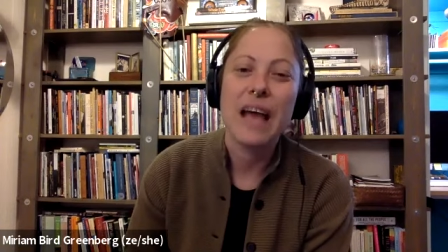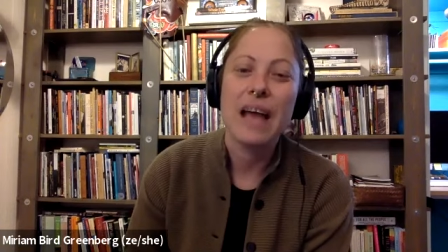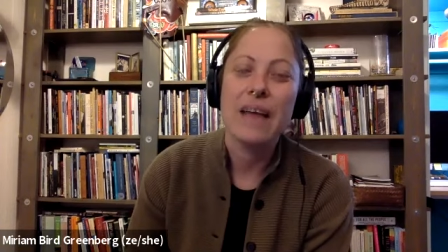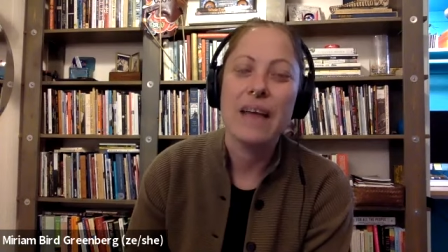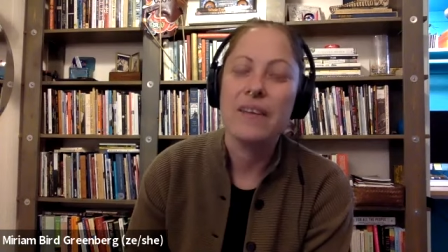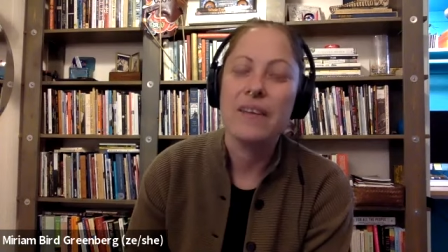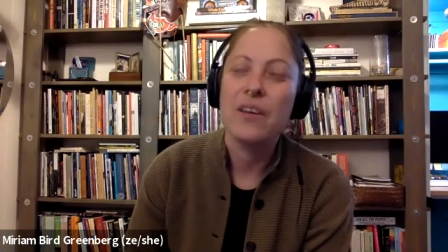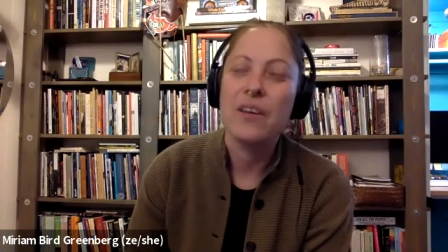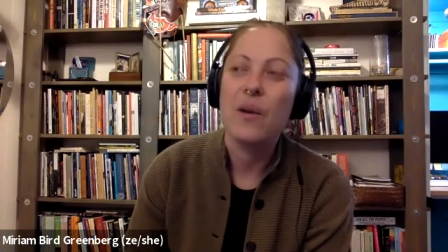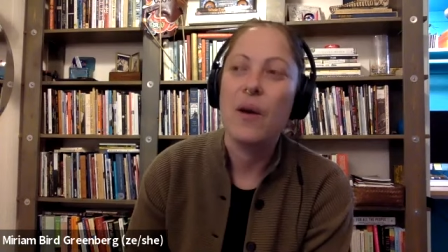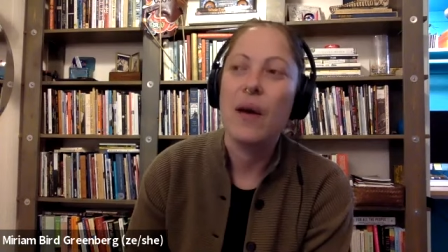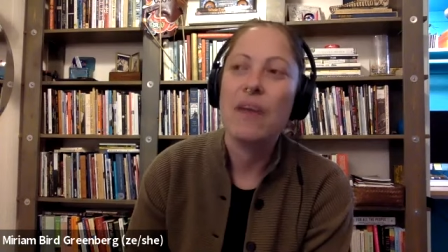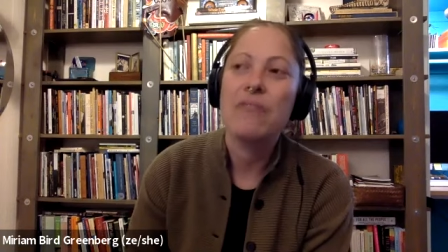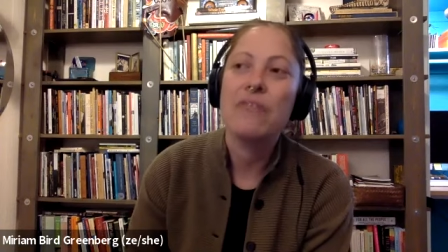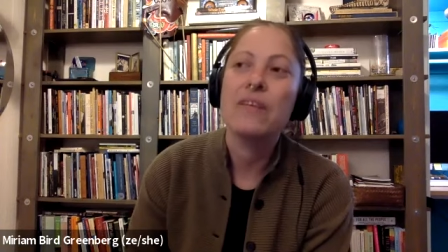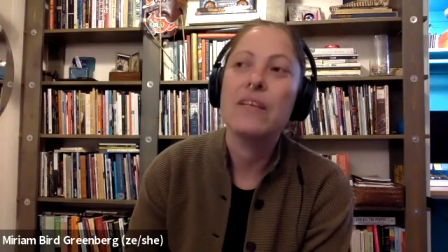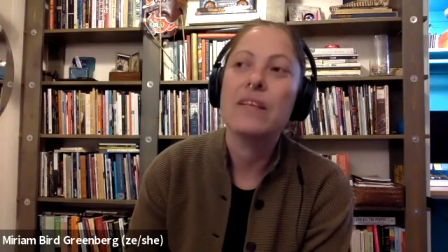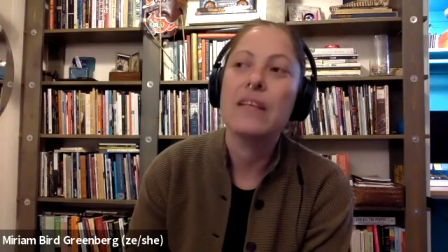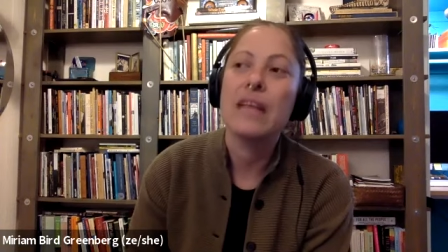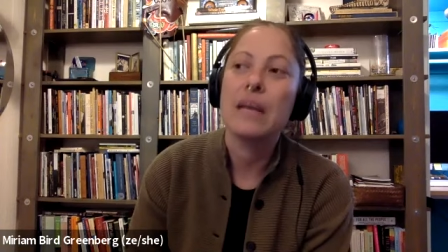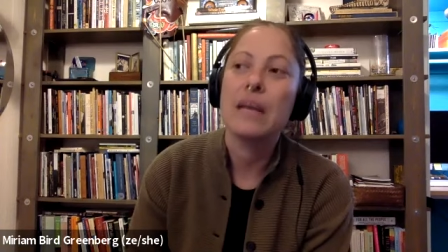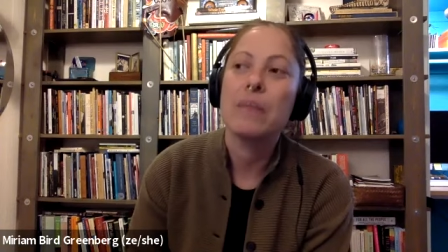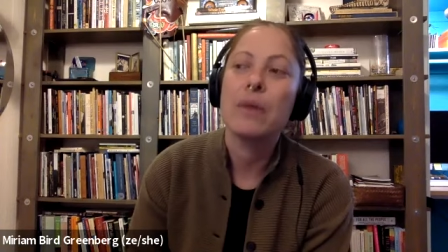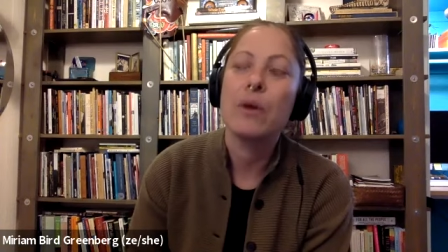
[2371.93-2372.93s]
i you know i
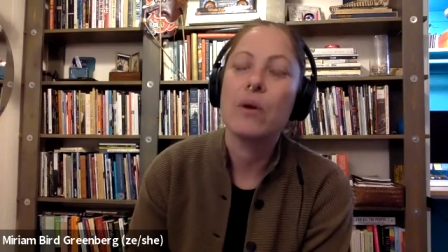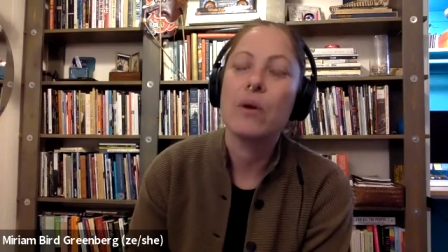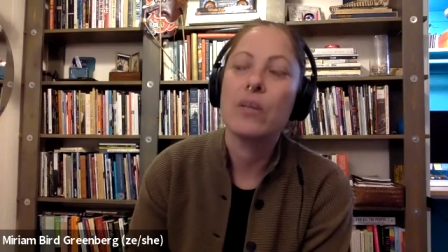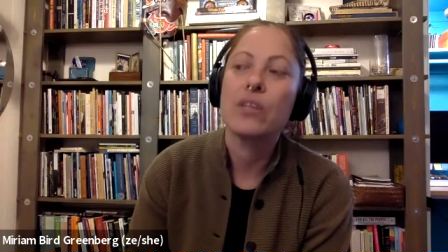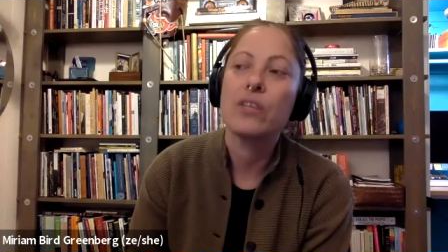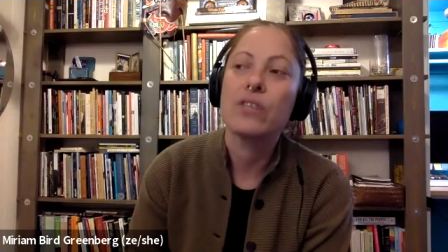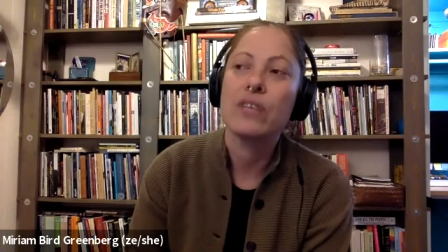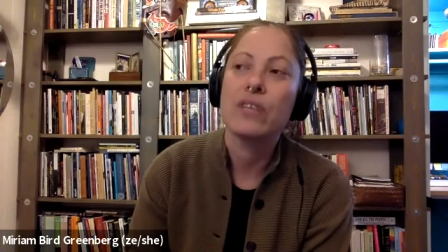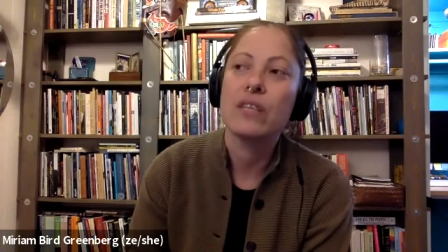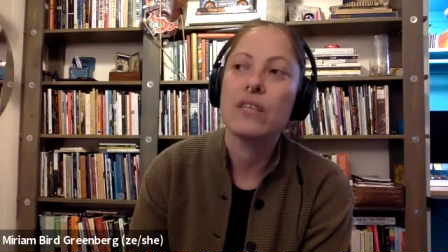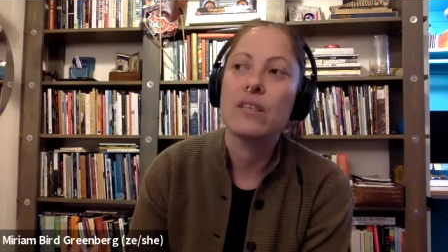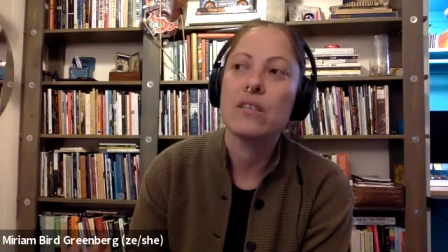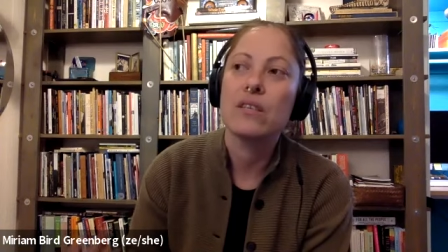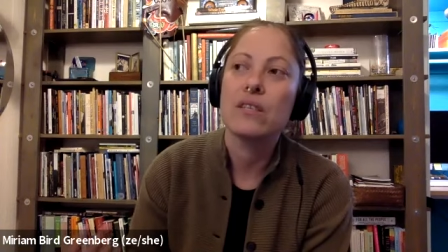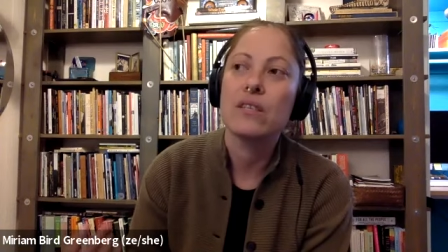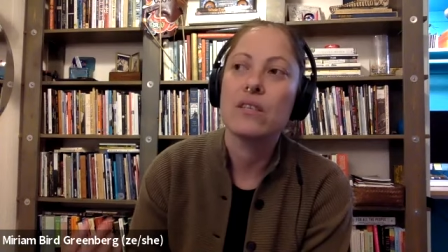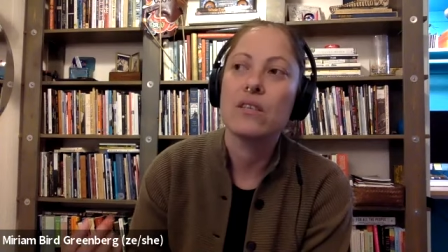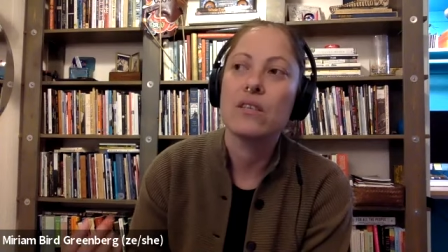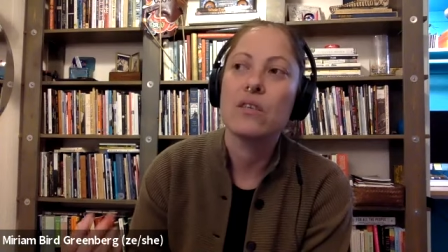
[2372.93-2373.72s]
feel like poetry is